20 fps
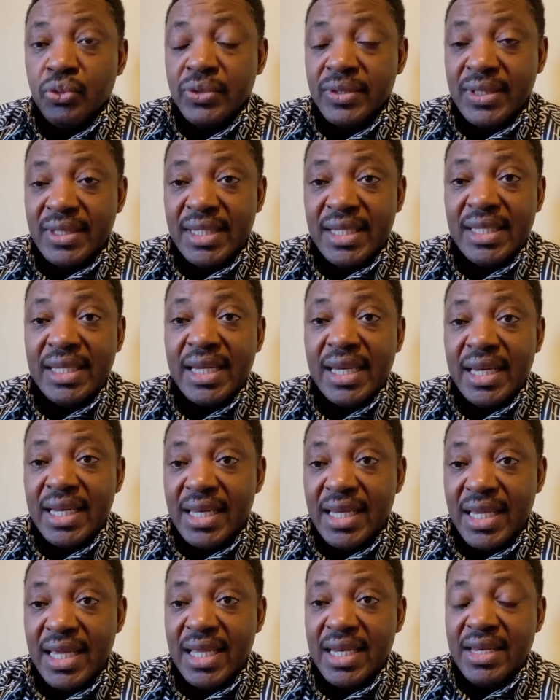to see
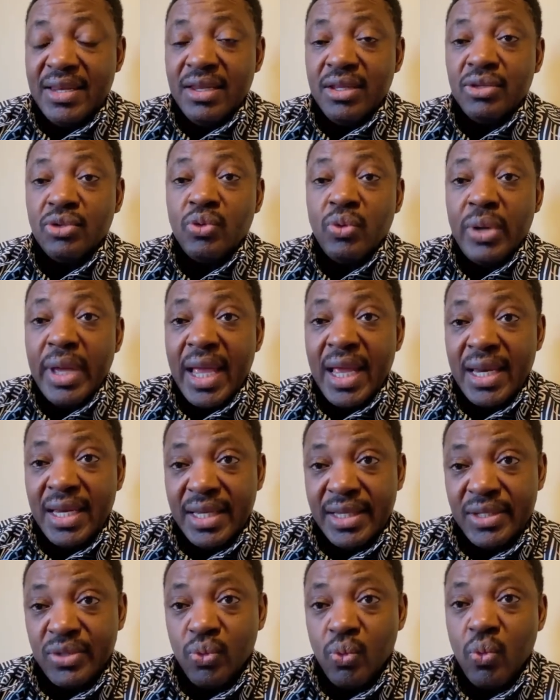the need to
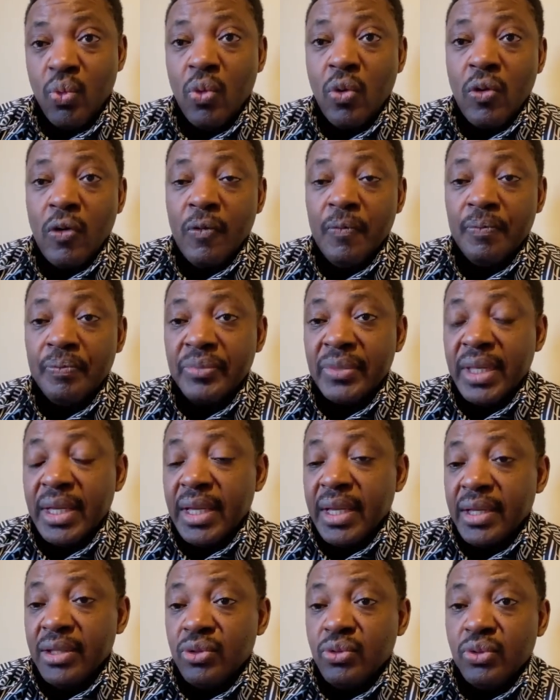end this war,
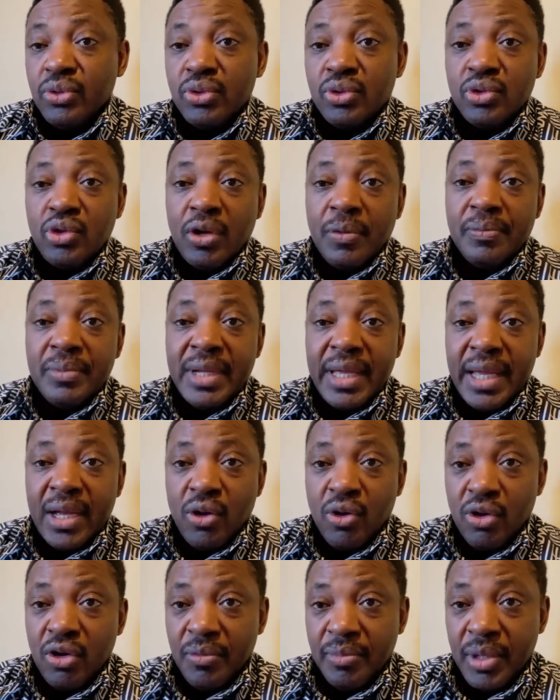to stop
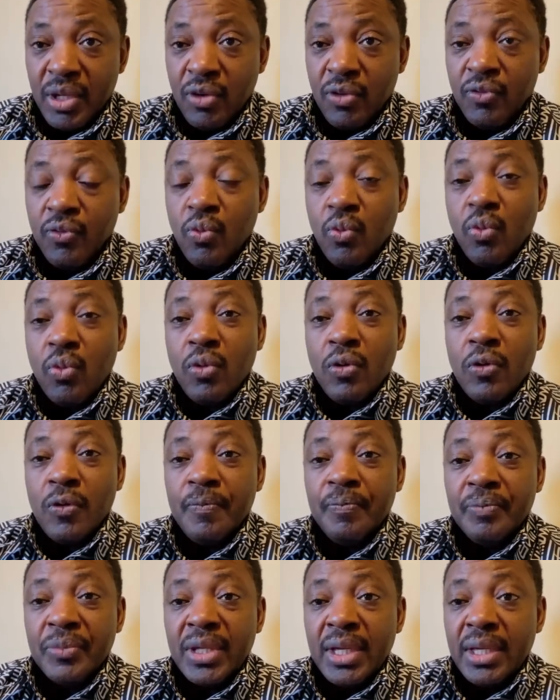the economy of
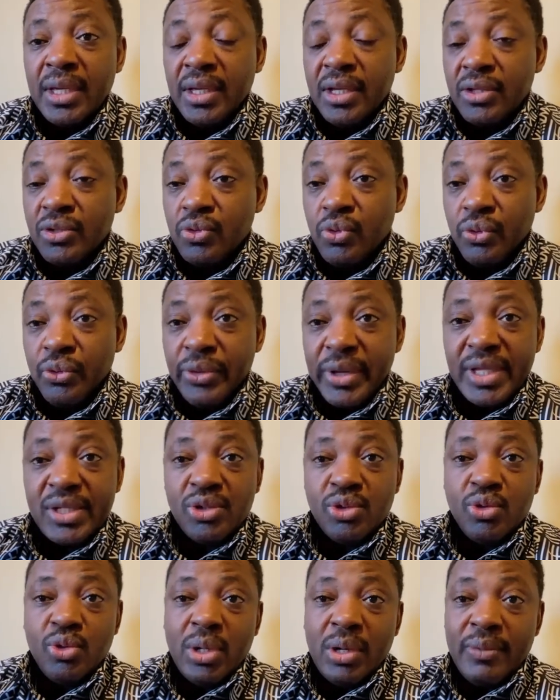war, to
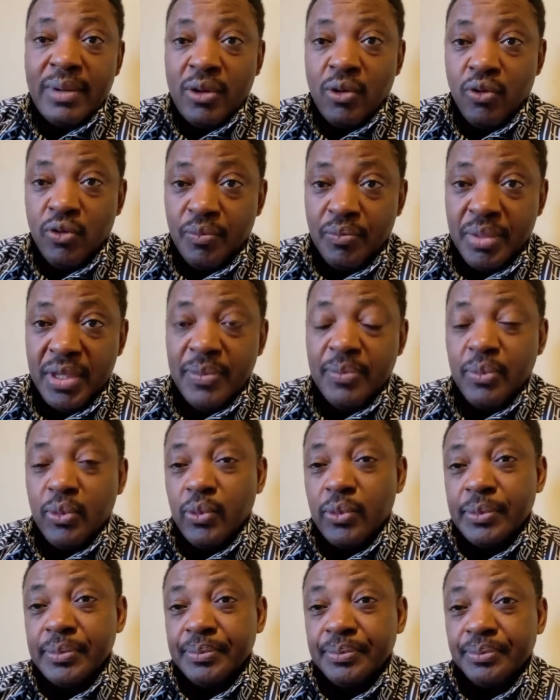rescue our own
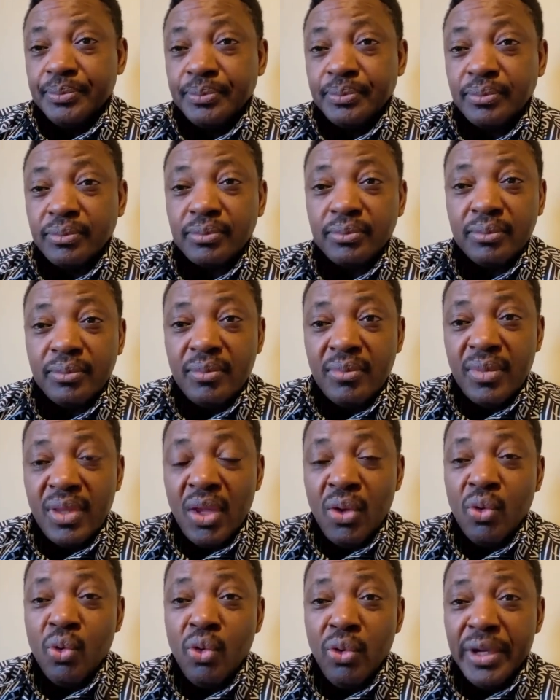people.
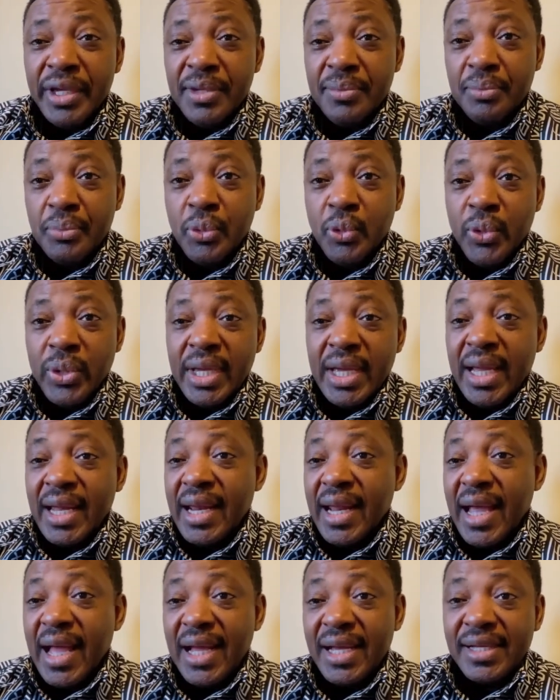Go in
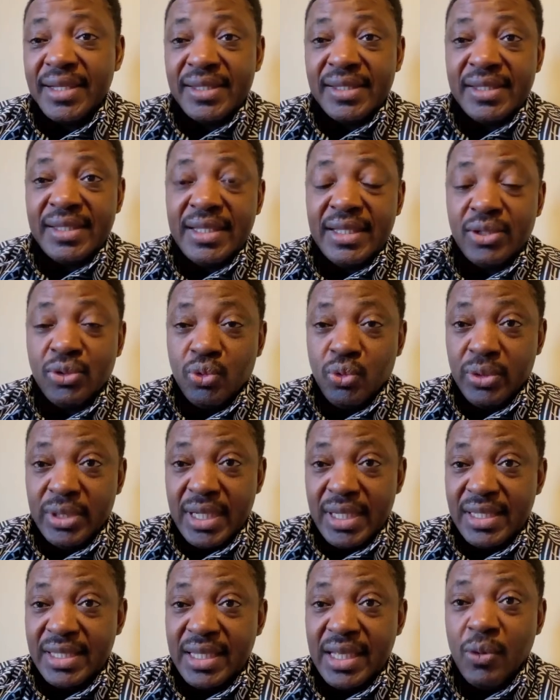Bui and ask the
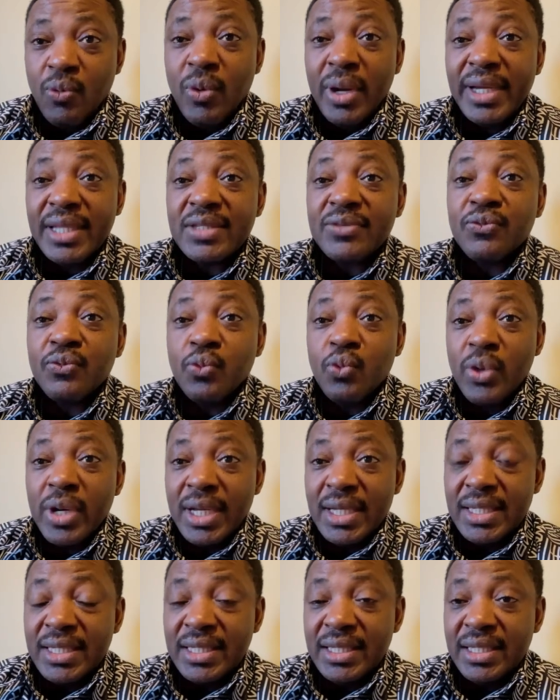soldiers there what is
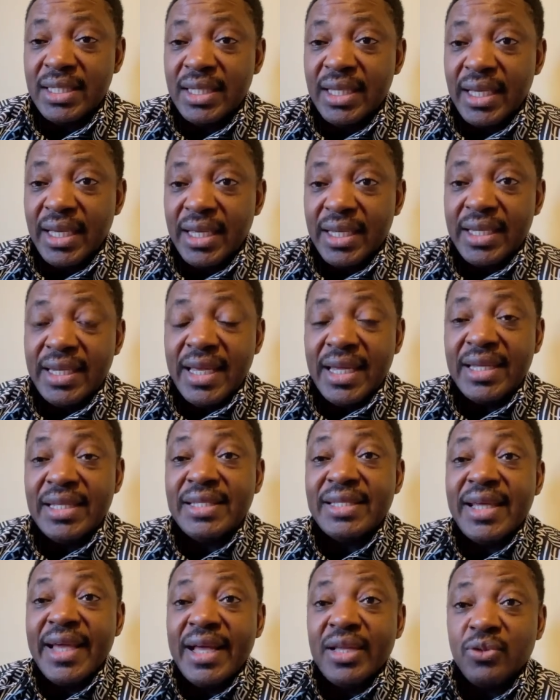fueling
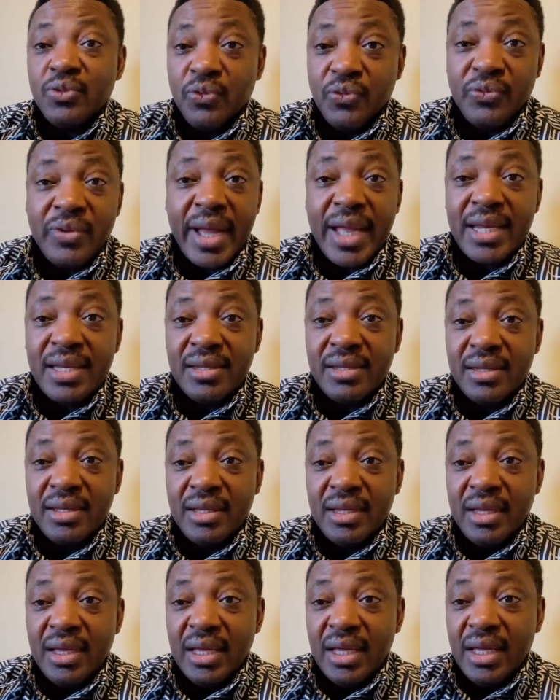their desire to fight.